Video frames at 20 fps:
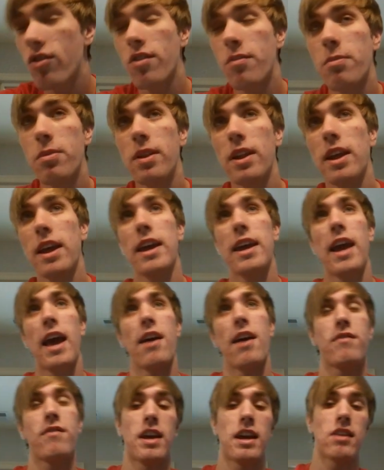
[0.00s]
just play
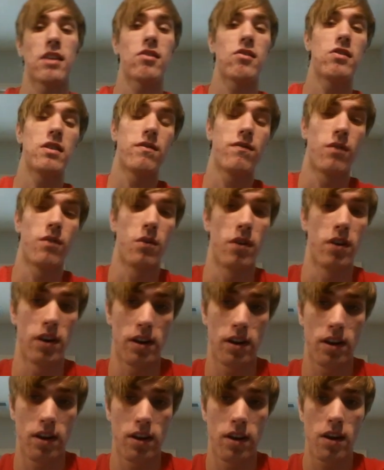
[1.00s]
f takes
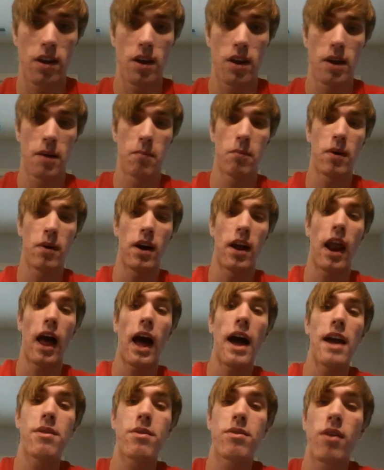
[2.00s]
g4, but
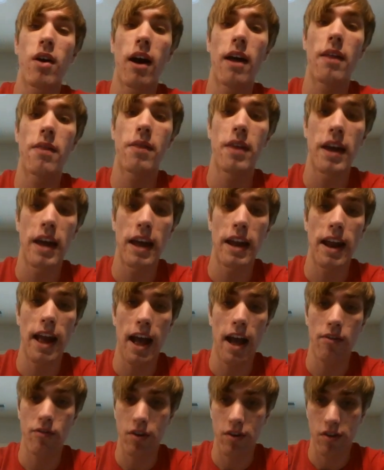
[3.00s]
I thought that
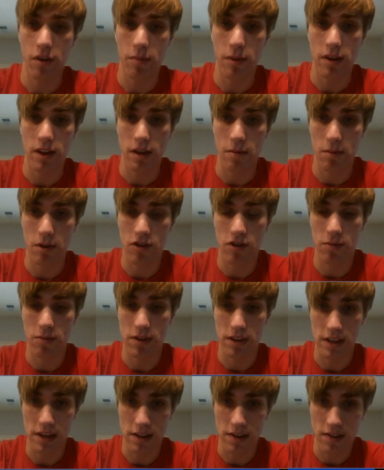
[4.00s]
after something like bishop
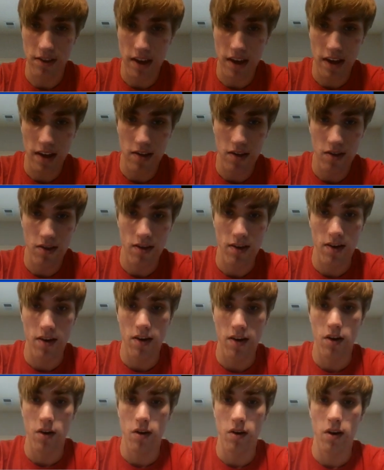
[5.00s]
to e6,
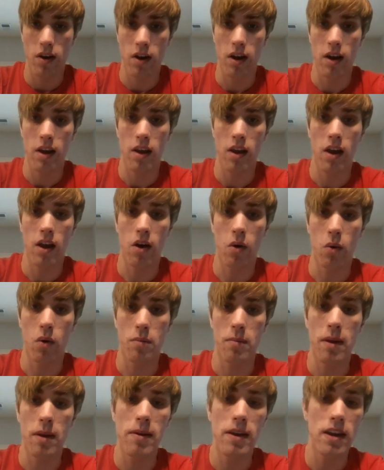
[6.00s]

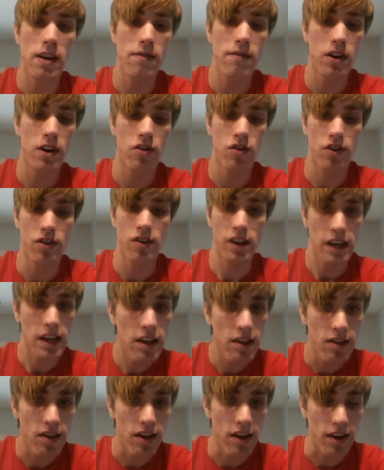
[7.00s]
or maybe even just
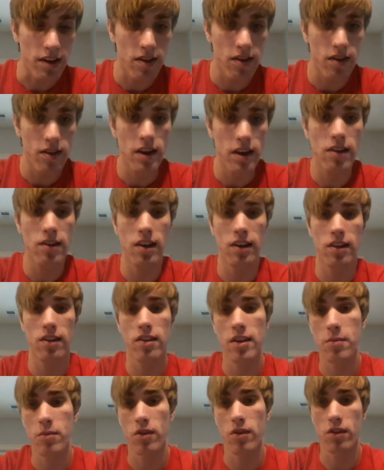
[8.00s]
e6
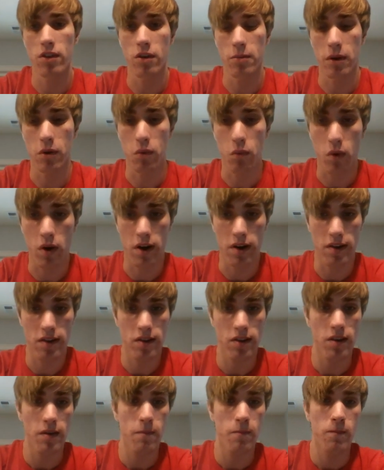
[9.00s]
seems a little bit
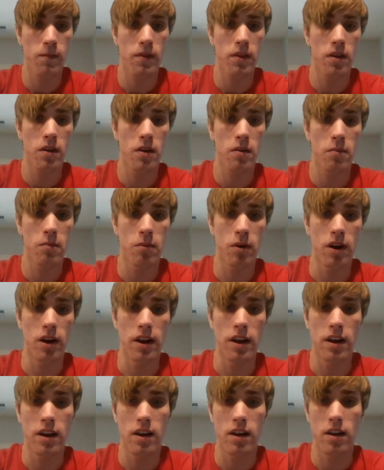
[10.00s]
worse,
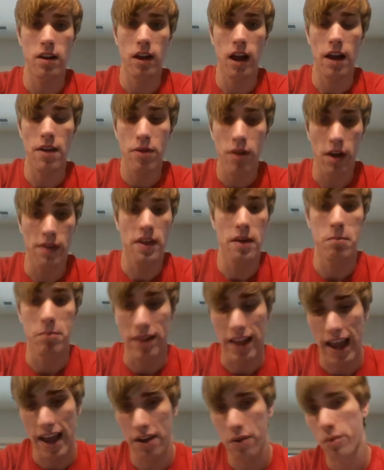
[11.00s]
but I thought that
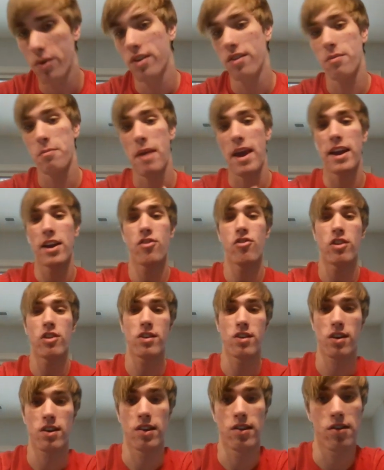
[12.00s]
black was
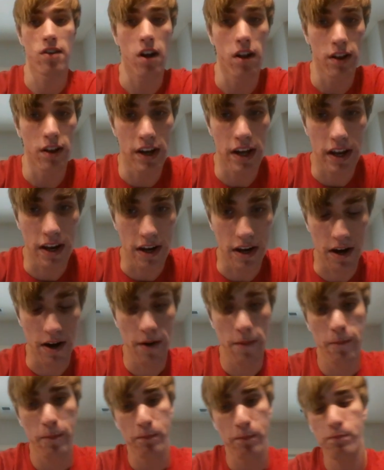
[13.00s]
managing to consolidate
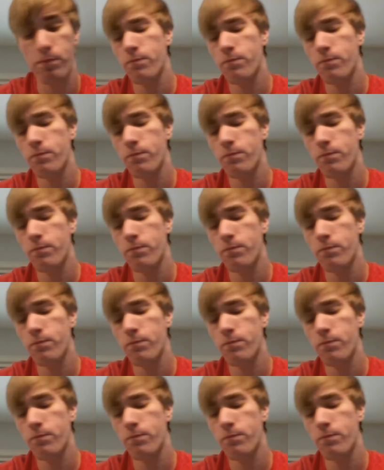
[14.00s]
here.